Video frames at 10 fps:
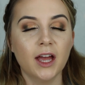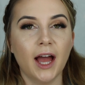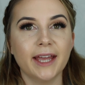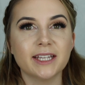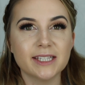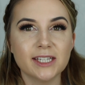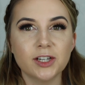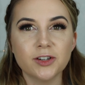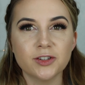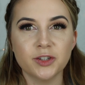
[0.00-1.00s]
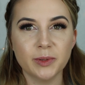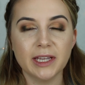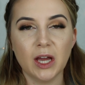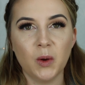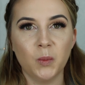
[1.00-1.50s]
I considered
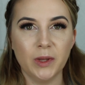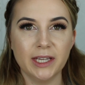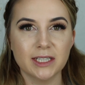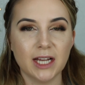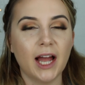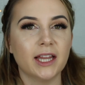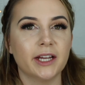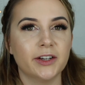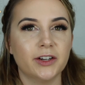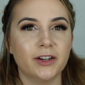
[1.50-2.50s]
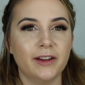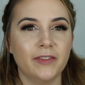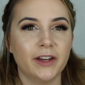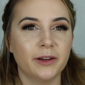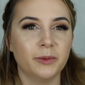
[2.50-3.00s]
doing a winged eyeliner,
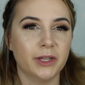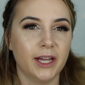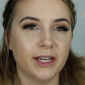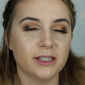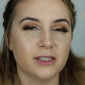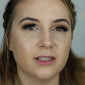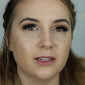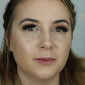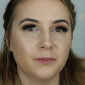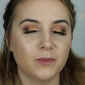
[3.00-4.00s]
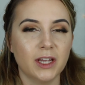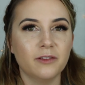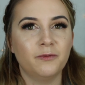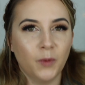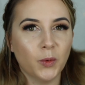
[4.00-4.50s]
and then I realized I
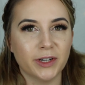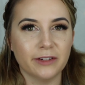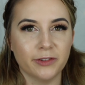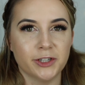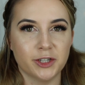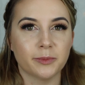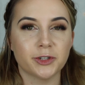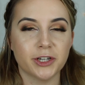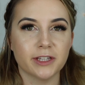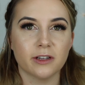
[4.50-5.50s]
have 4 different shimmer shades